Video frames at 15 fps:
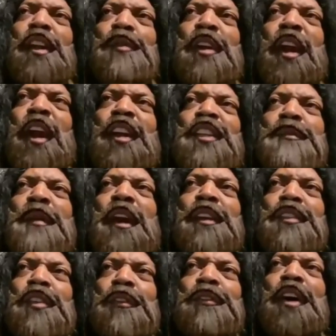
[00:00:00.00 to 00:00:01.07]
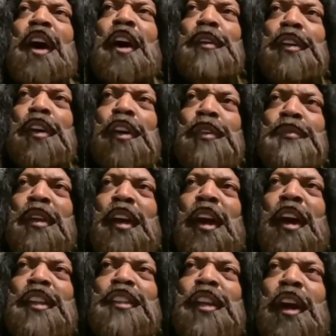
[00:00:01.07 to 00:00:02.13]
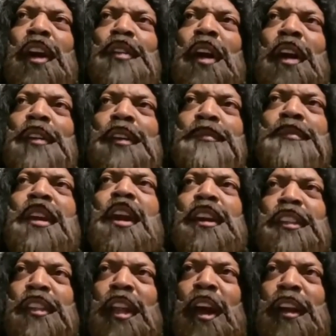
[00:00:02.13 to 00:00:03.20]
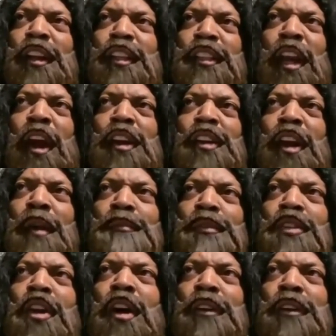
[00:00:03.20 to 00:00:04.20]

him will do about a year because of that, or maybe one to two years.